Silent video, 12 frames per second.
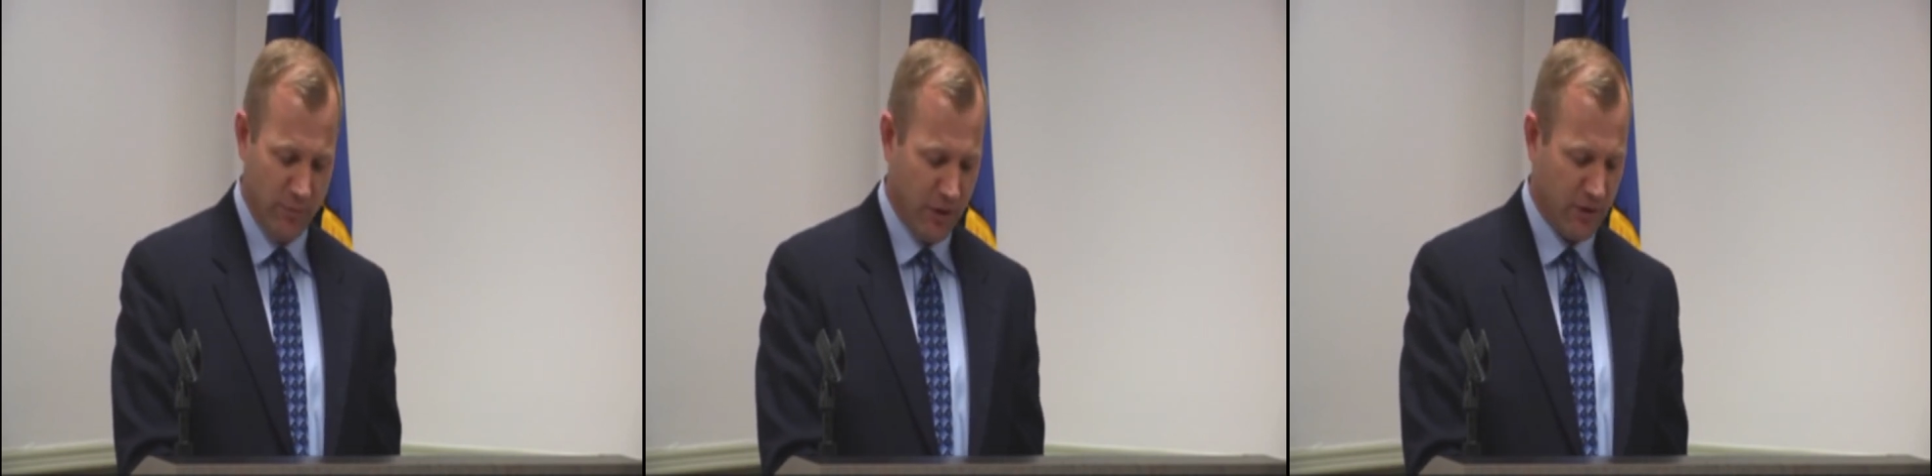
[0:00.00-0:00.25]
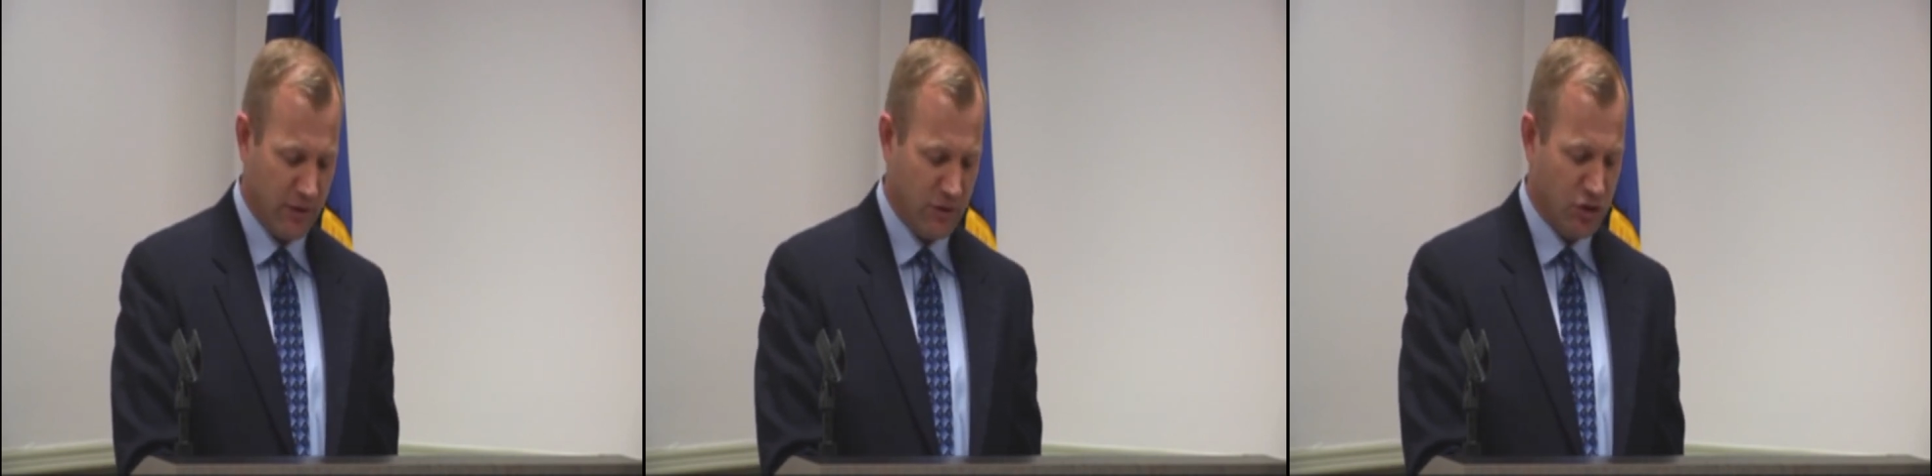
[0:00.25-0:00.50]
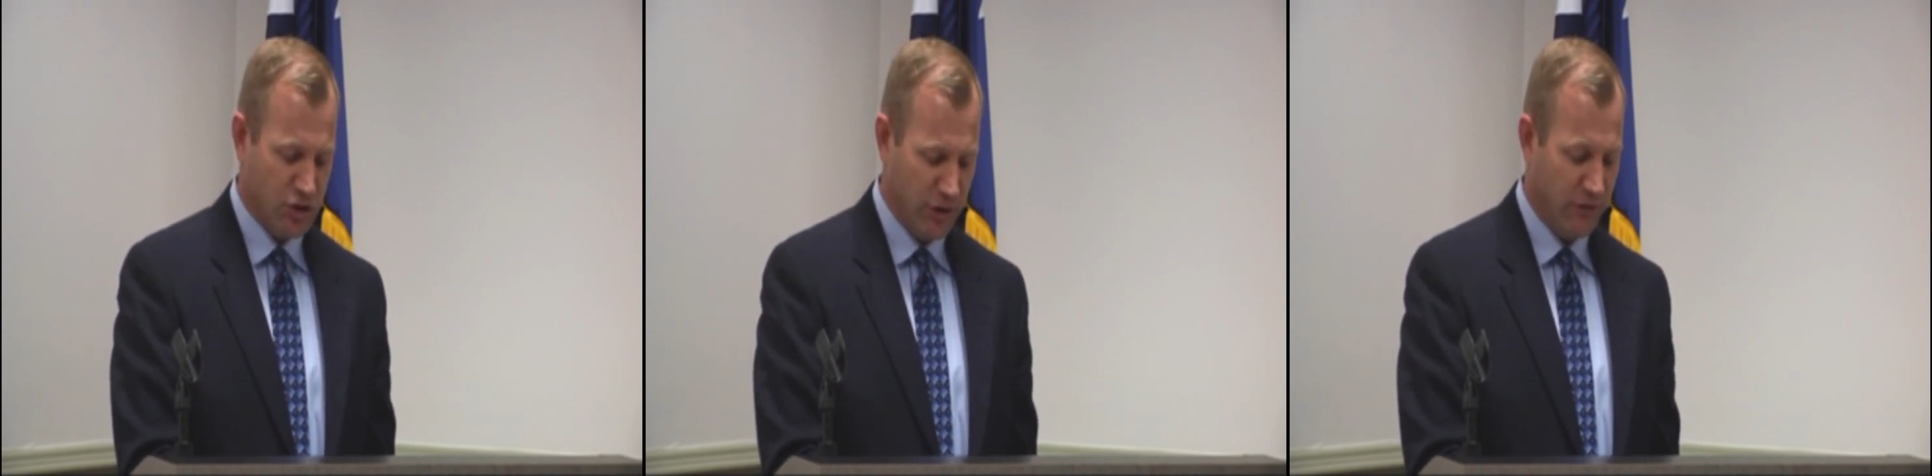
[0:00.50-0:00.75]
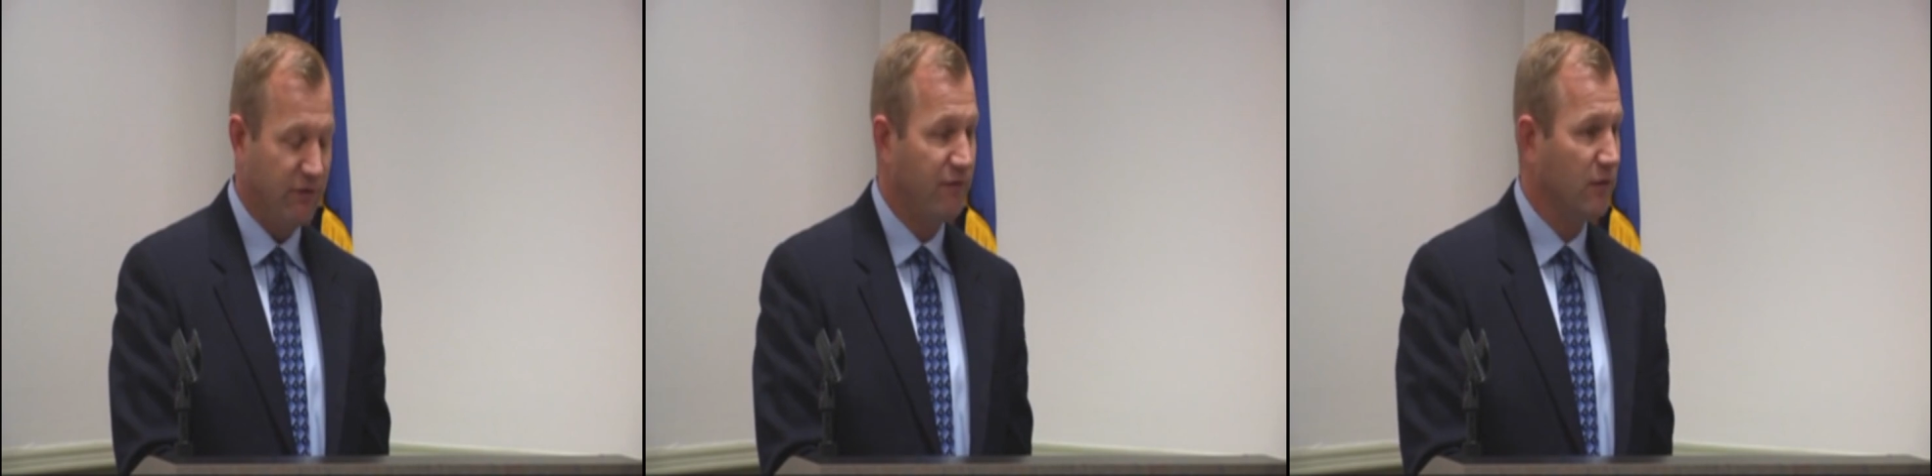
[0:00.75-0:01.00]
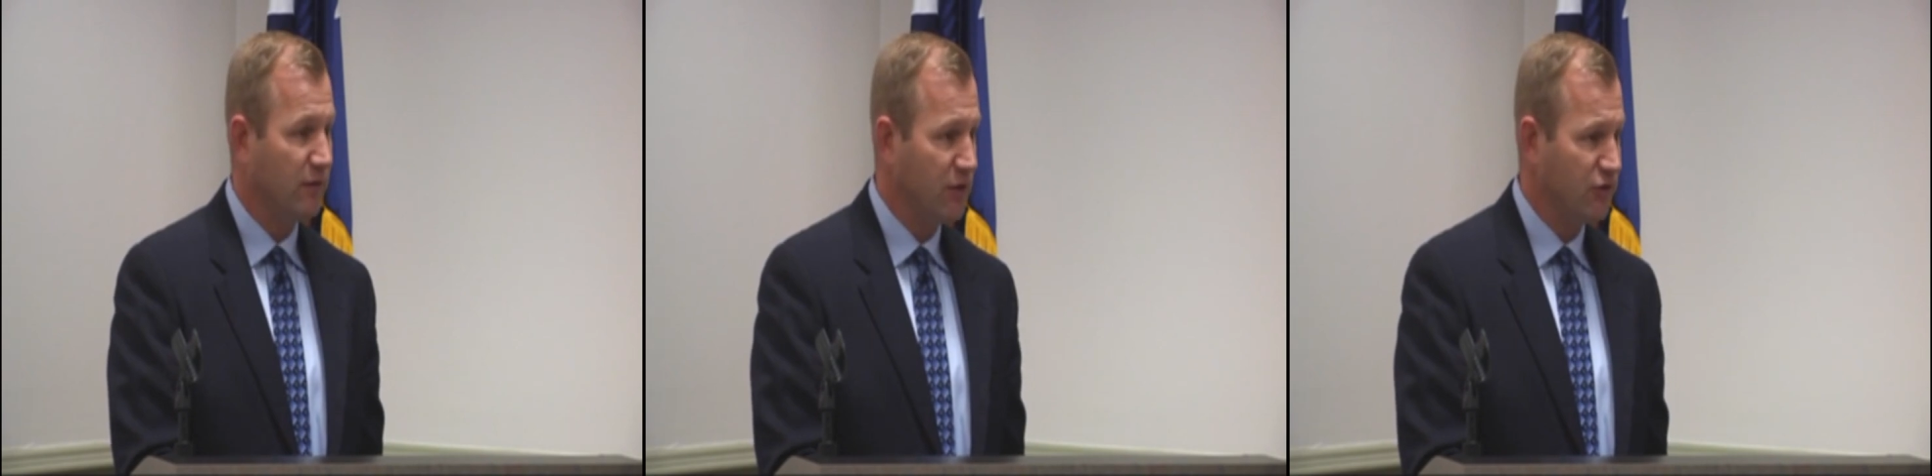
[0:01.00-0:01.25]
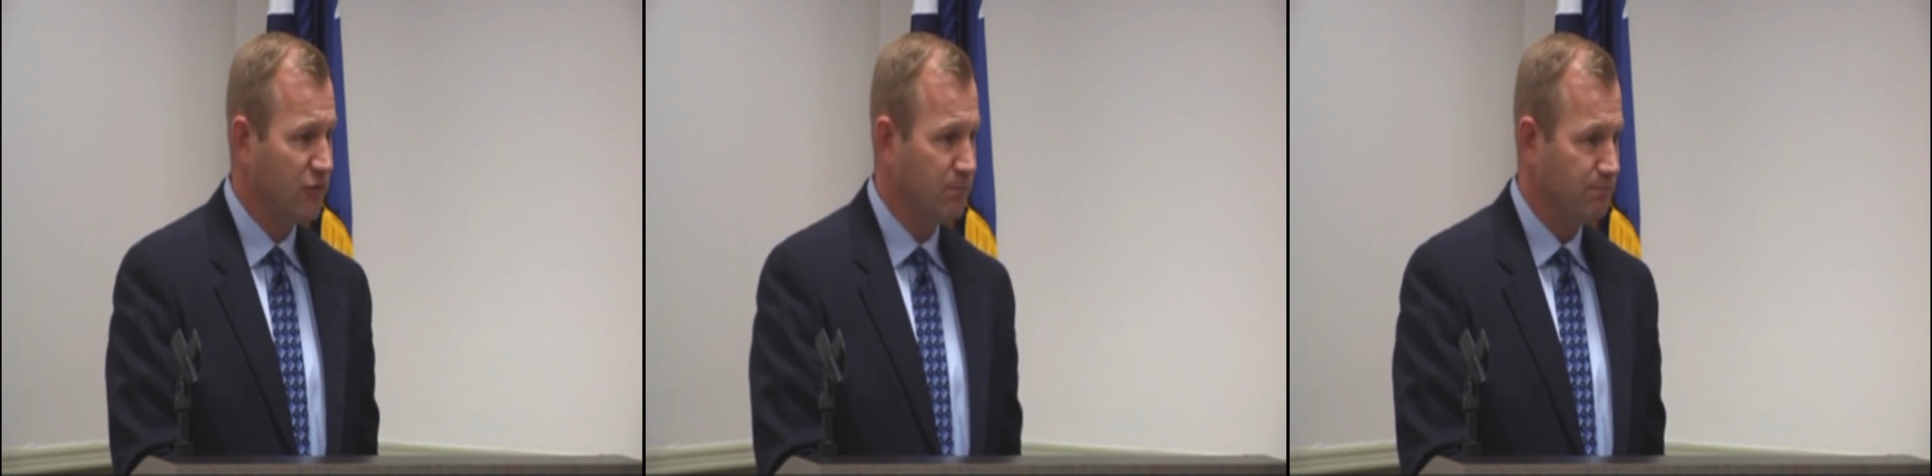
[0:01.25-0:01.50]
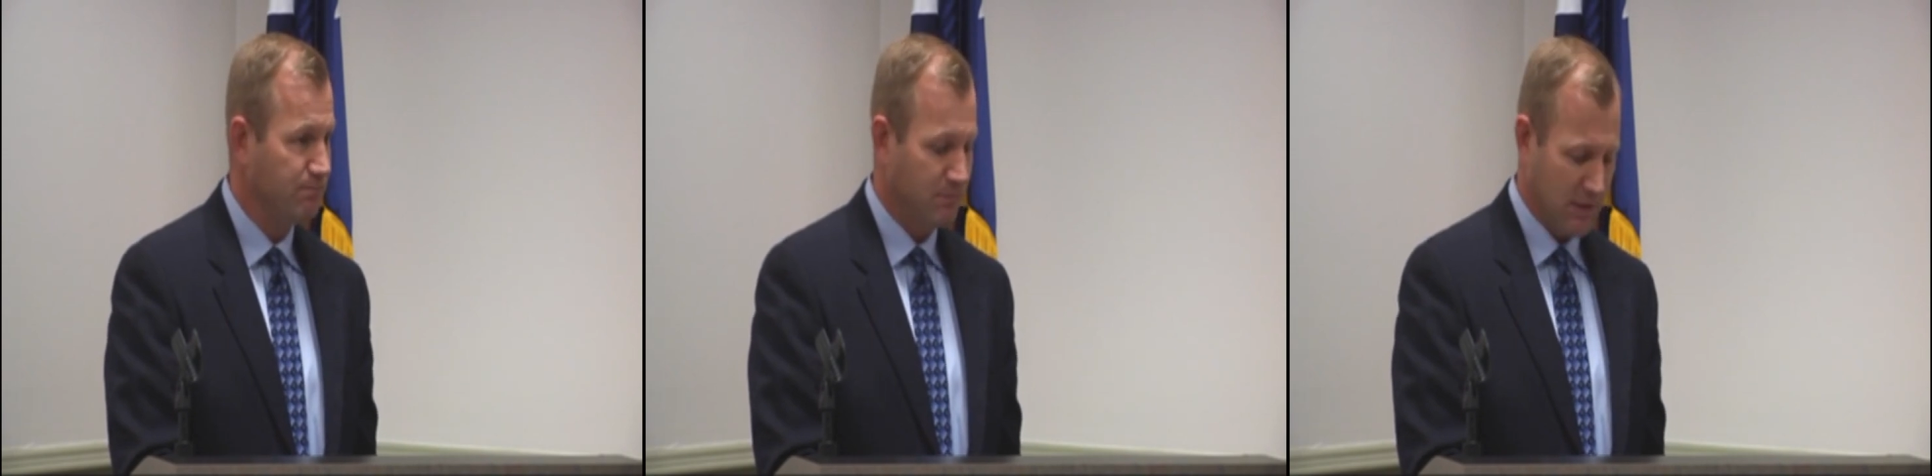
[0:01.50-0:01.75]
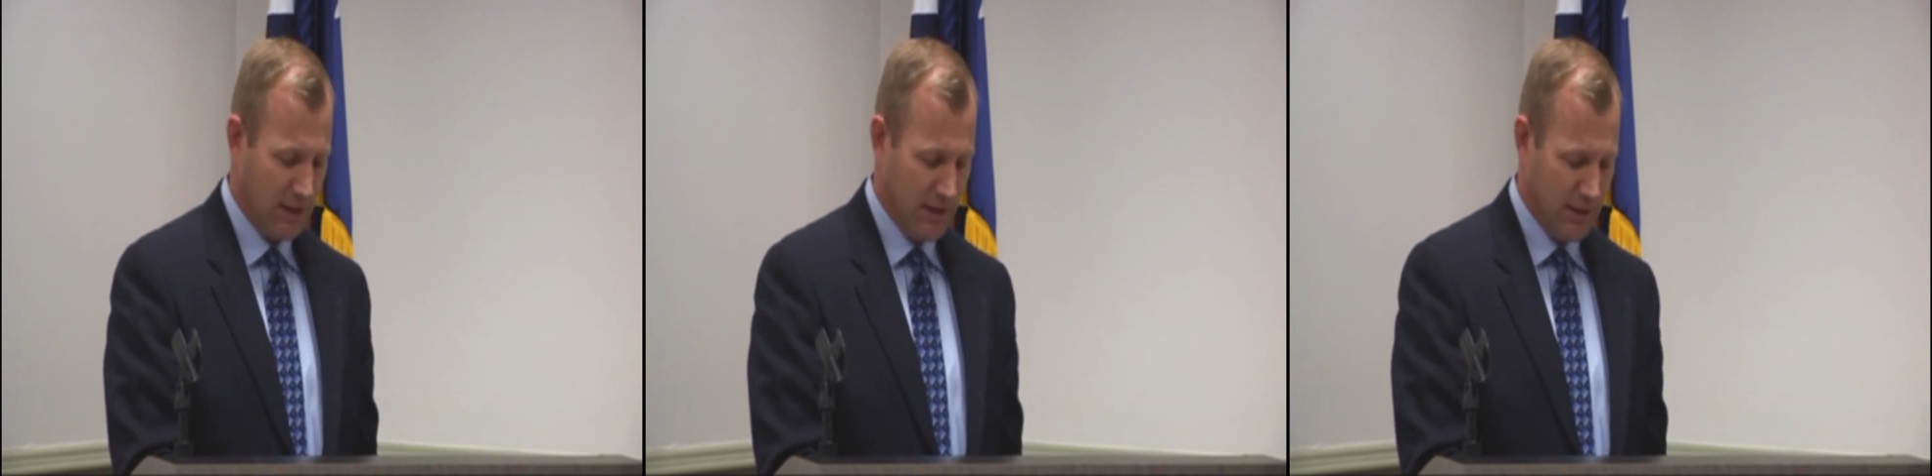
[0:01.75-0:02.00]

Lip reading: Indo-American Charity Foundation.